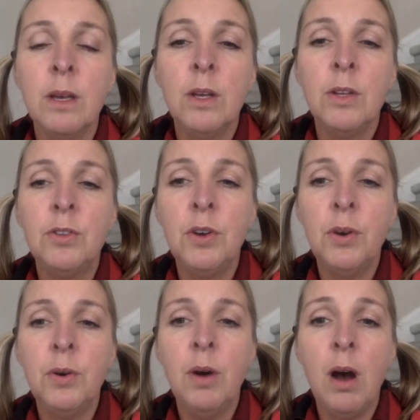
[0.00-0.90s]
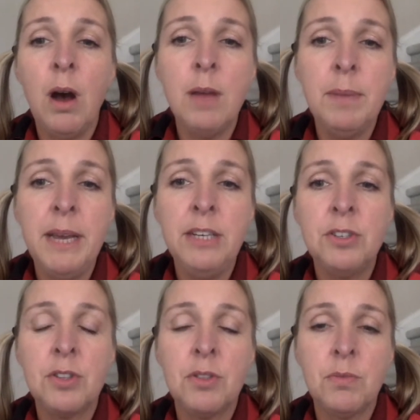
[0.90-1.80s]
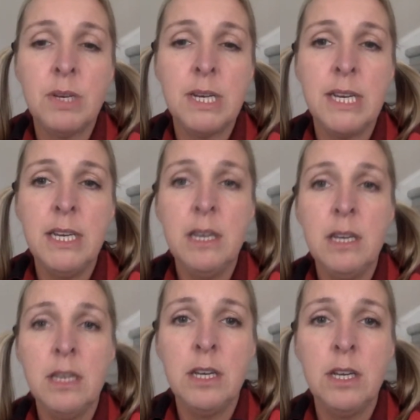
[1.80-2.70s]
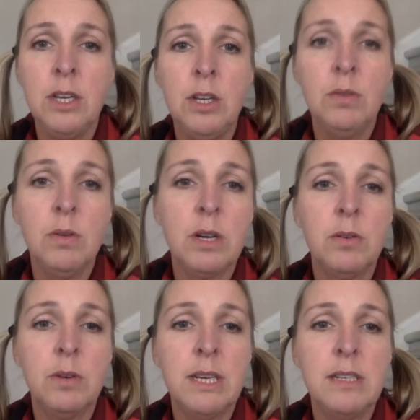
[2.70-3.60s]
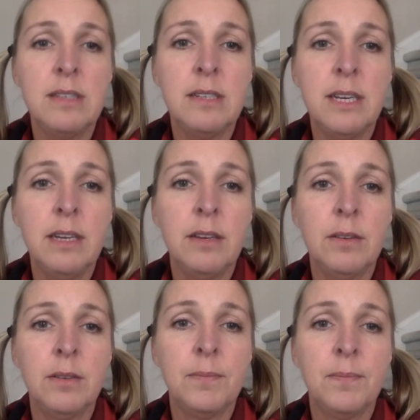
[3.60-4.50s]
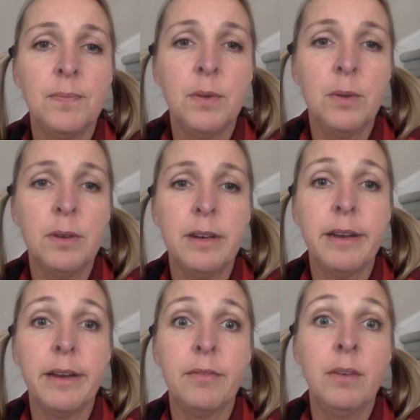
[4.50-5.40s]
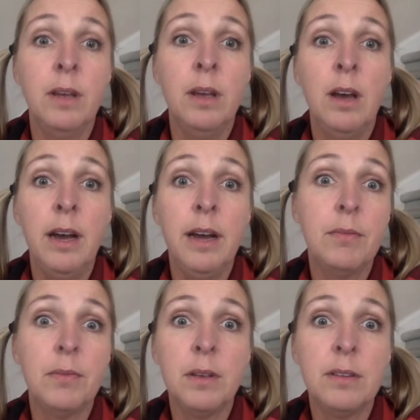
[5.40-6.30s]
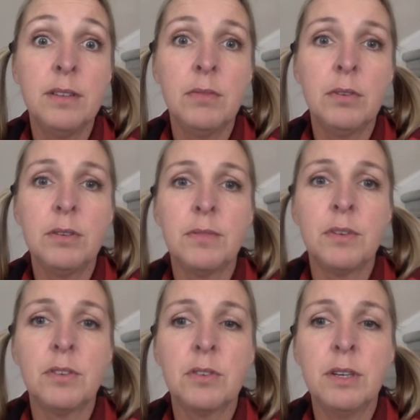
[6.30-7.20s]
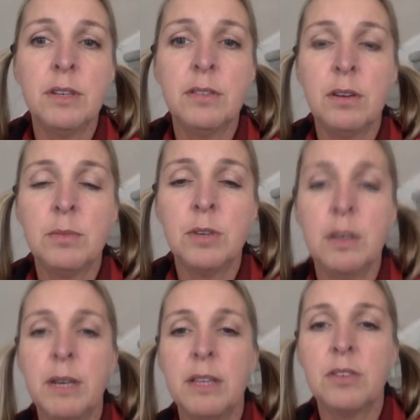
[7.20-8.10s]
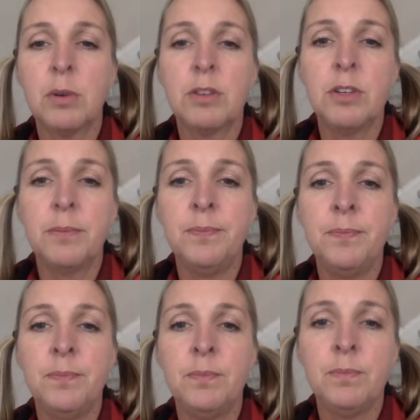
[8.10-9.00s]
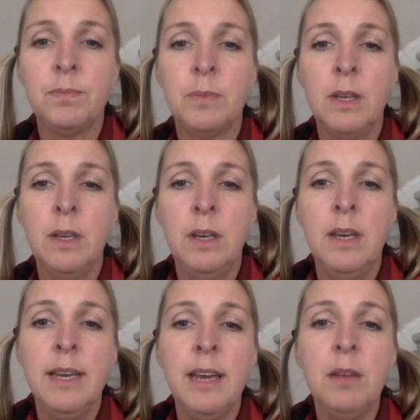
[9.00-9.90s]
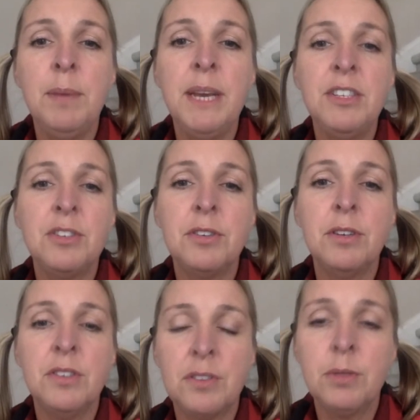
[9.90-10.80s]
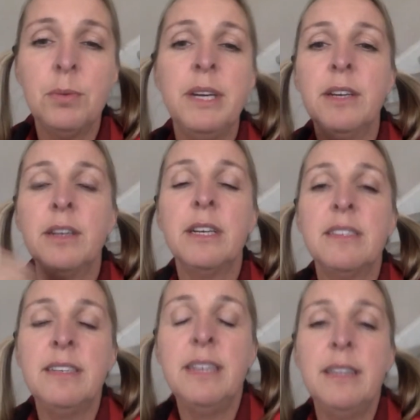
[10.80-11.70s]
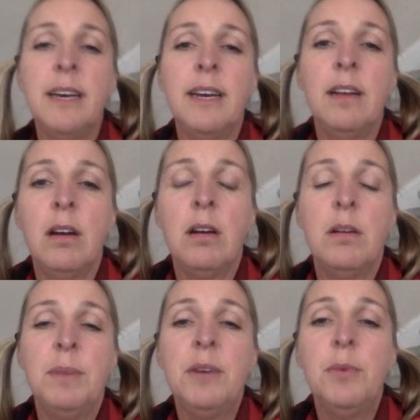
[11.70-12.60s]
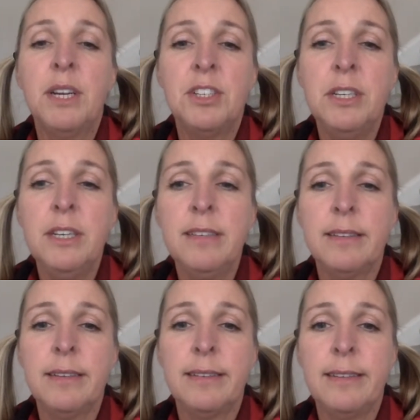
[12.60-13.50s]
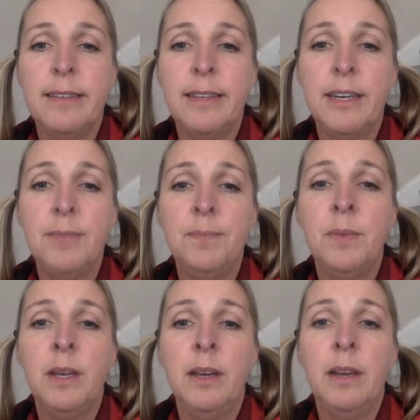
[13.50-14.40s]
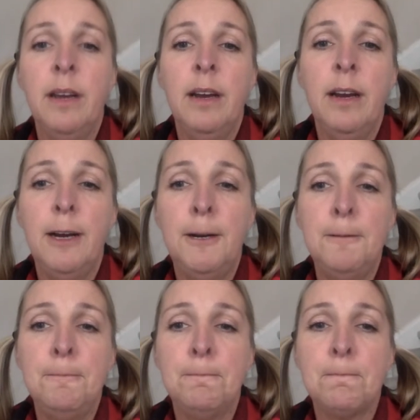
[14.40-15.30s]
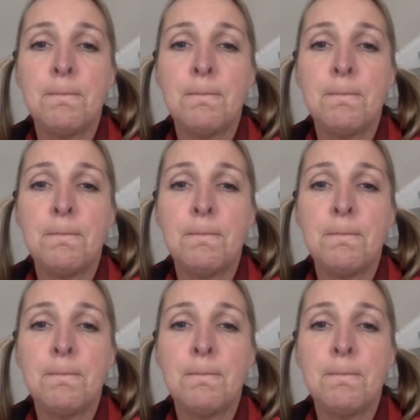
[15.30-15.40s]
So on page 3, you are going to see, hold on, I have several different screens, so I'm trying to make this work too. Okay, on page 3, you're going to see that our big question is listed there. And